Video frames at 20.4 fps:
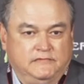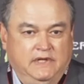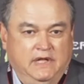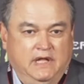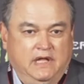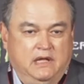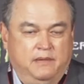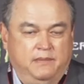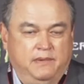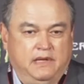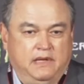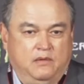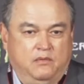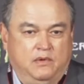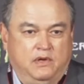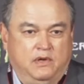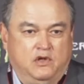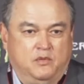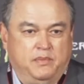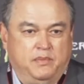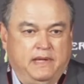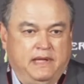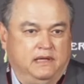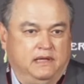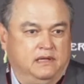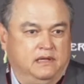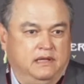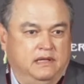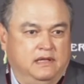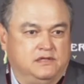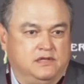Yeah, I mean, I want to go back
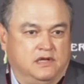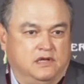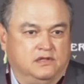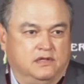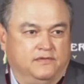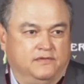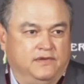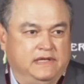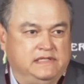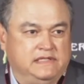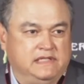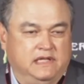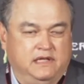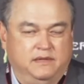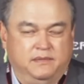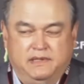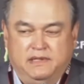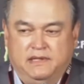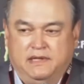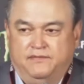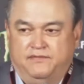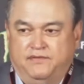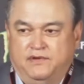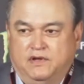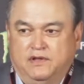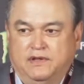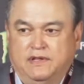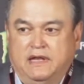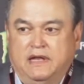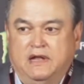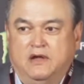and talk to the fight team and
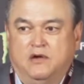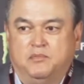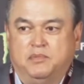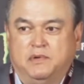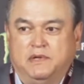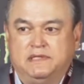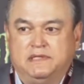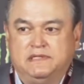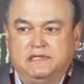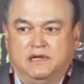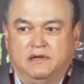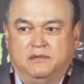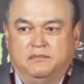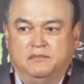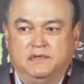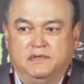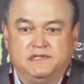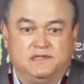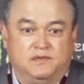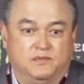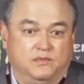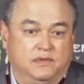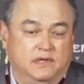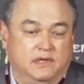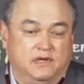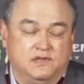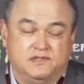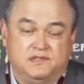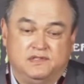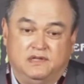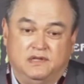figure that out. But listen,
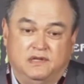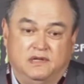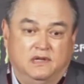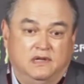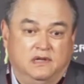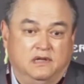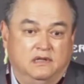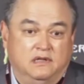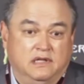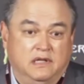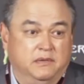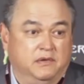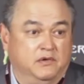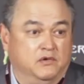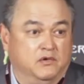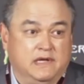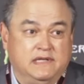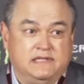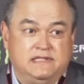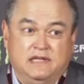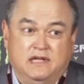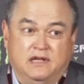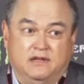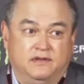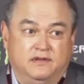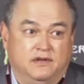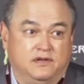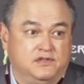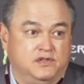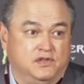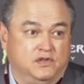there's Neiman Gracie out
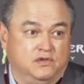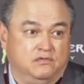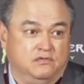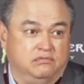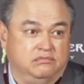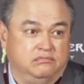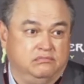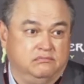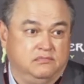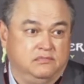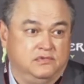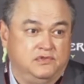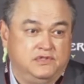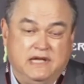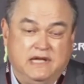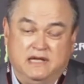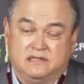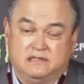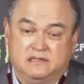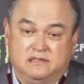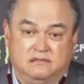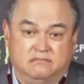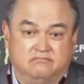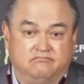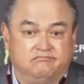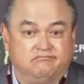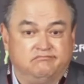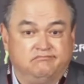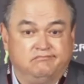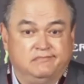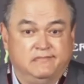there too,
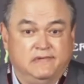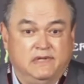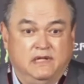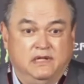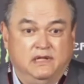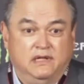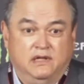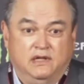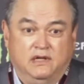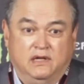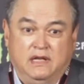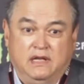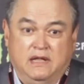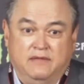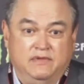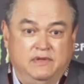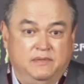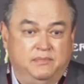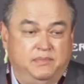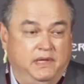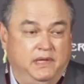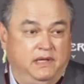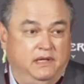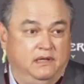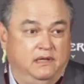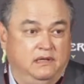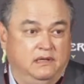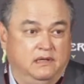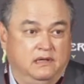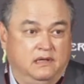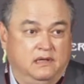Jackson, you got
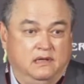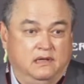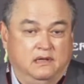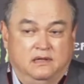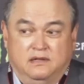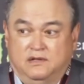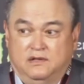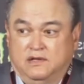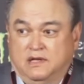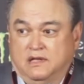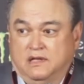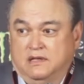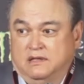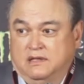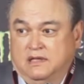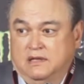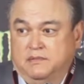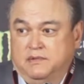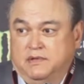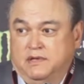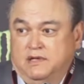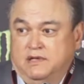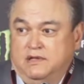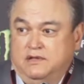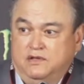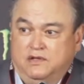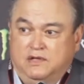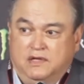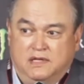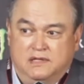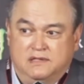MVP, you got Lima,
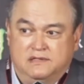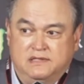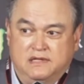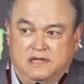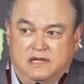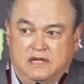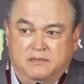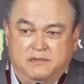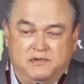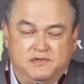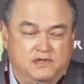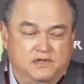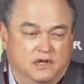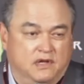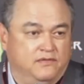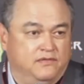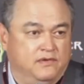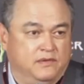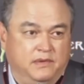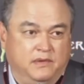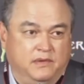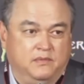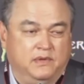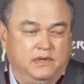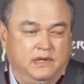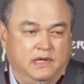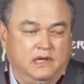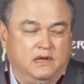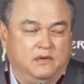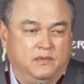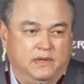you got Amosov. I mean, we
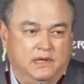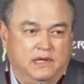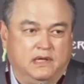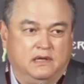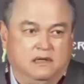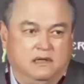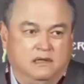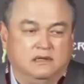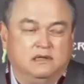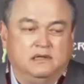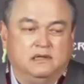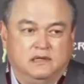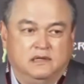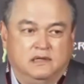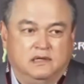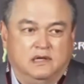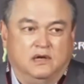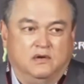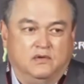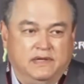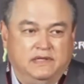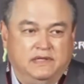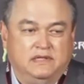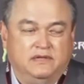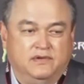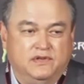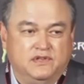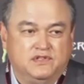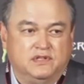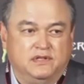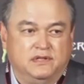got a great
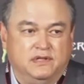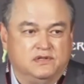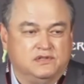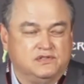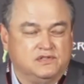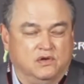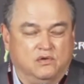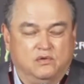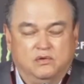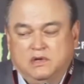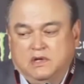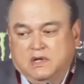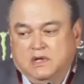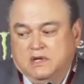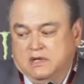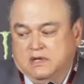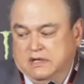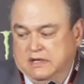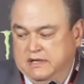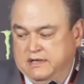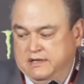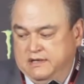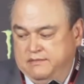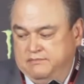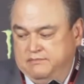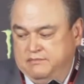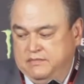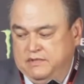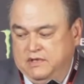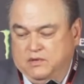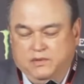division there. So,
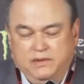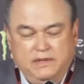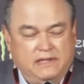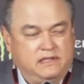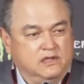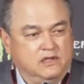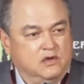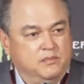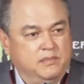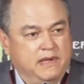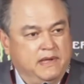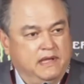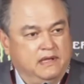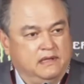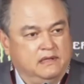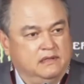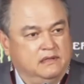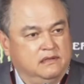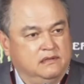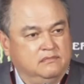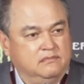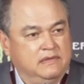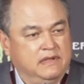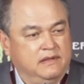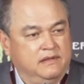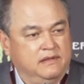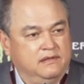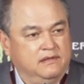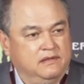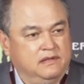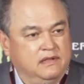you know, we like to go back
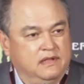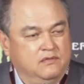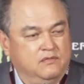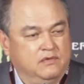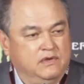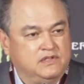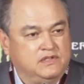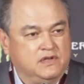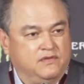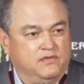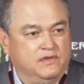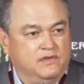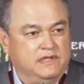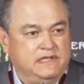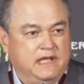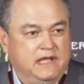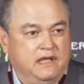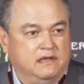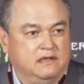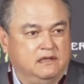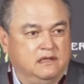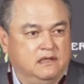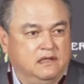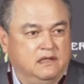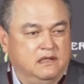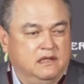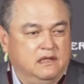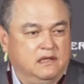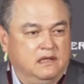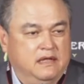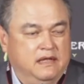and reshuffle the deck,
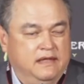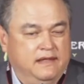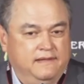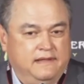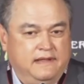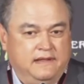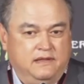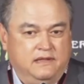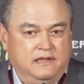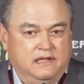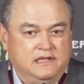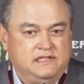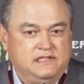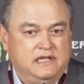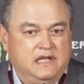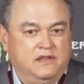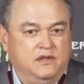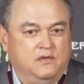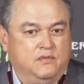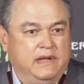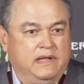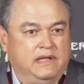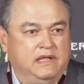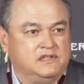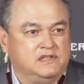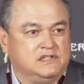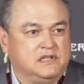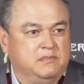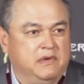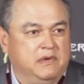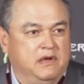and let's see how the
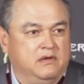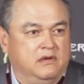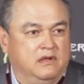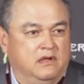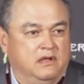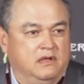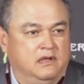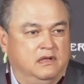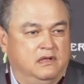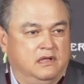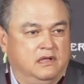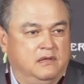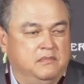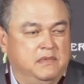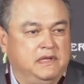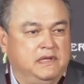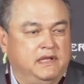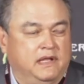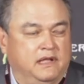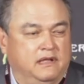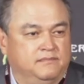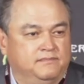rankings come out on Monday.